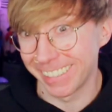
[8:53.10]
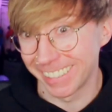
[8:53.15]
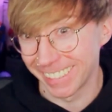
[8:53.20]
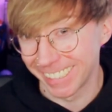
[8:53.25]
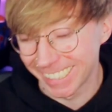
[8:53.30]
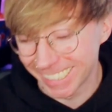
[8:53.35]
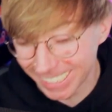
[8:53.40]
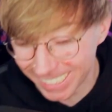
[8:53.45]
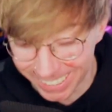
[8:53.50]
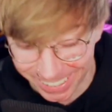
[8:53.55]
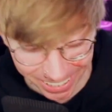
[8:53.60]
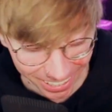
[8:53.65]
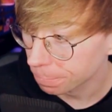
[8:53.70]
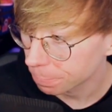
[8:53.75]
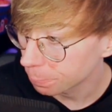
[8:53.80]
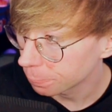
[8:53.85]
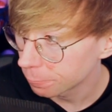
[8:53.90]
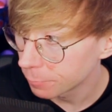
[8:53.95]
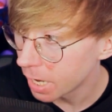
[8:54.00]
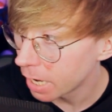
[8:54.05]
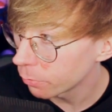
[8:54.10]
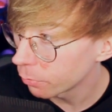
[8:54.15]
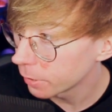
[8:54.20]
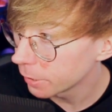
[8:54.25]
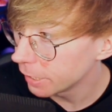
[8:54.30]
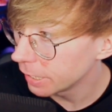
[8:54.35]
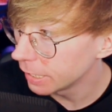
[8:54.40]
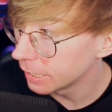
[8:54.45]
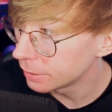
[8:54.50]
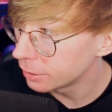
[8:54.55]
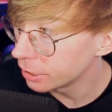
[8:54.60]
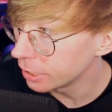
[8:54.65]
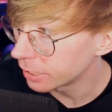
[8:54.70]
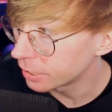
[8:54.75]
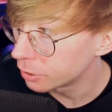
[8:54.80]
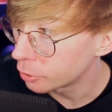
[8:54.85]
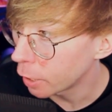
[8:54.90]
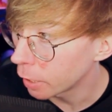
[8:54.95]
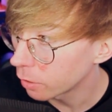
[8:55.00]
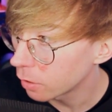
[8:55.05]
So that really is the
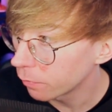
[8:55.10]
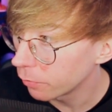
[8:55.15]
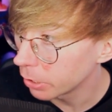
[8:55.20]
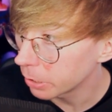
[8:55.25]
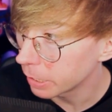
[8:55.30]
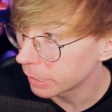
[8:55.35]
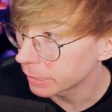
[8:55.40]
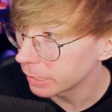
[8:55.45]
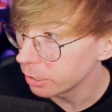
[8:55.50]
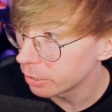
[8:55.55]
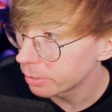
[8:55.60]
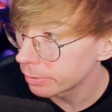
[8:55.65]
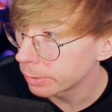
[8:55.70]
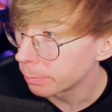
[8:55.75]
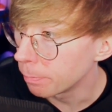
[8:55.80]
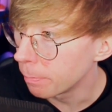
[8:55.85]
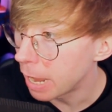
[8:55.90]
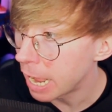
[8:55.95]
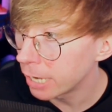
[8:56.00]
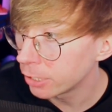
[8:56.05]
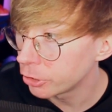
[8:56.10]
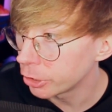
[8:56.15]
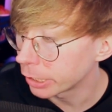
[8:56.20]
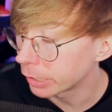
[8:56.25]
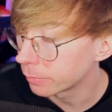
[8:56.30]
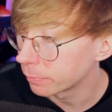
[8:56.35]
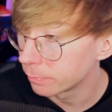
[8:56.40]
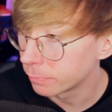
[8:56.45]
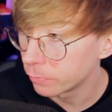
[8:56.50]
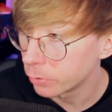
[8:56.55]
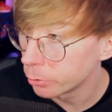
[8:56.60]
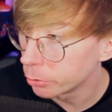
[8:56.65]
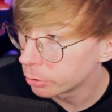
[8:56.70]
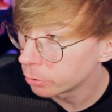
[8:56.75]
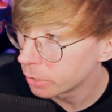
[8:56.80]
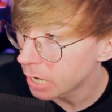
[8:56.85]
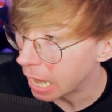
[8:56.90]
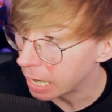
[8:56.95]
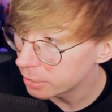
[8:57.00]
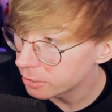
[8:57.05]
extent of it. Like, there's some magic voodoo
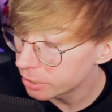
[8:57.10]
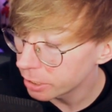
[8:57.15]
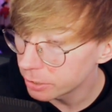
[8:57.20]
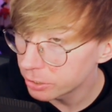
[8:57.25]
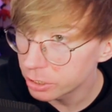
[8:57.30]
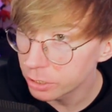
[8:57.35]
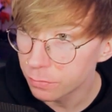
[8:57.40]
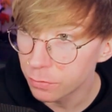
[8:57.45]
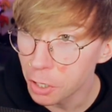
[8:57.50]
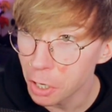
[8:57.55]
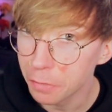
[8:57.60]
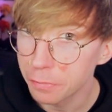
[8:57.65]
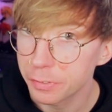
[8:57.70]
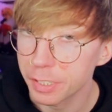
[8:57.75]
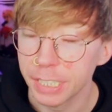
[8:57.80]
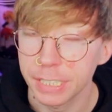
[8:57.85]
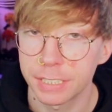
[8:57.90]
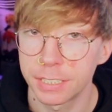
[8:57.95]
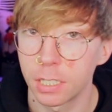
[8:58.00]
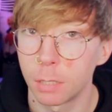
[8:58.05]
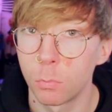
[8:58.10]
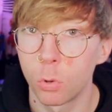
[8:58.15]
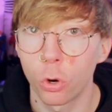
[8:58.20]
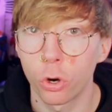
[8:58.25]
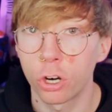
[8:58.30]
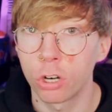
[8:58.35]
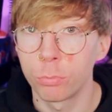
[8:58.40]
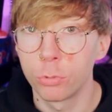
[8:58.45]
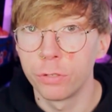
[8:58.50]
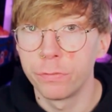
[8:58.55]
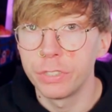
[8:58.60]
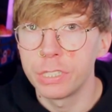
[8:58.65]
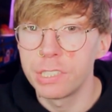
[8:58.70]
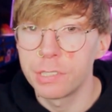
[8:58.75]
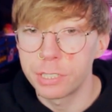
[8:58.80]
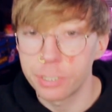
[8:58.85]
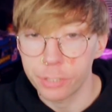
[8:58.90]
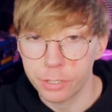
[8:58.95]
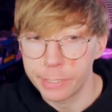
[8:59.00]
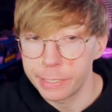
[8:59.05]
nonsense involved, like some horror
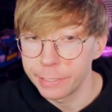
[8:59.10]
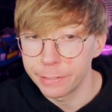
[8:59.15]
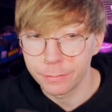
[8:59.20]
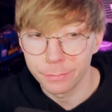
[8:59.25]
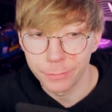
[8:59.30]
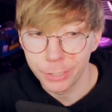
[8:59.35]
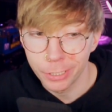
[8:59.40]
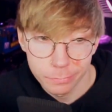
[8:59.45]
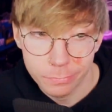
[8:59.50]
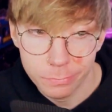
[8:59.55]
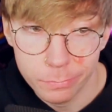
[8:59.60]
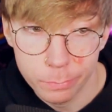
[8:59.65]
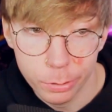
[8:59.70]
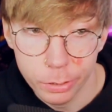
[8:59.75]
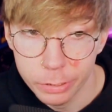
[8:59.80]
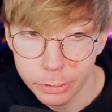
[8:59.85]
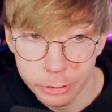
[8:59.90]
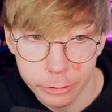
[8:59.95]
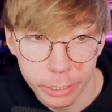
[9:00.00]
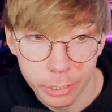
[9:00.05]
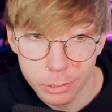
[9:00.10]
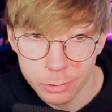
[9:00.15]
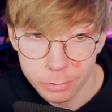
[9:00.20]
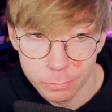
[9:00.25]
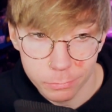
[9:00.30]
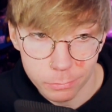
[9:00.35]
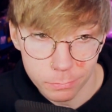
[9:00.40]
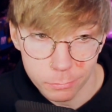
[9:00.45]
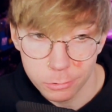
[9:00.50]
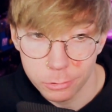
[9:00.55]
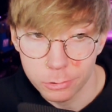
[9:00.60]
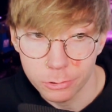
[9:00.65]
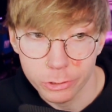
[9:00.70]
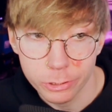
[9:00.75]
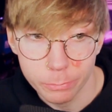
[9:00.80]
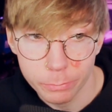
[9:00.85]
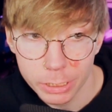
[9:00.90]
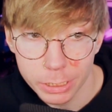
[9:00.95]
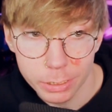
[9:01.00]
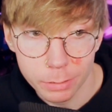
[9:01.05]
movies, you know, put in there to sort
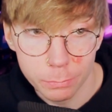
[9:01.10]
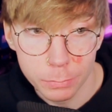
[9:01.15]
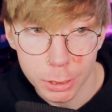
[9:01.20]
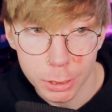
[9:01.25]
of make it make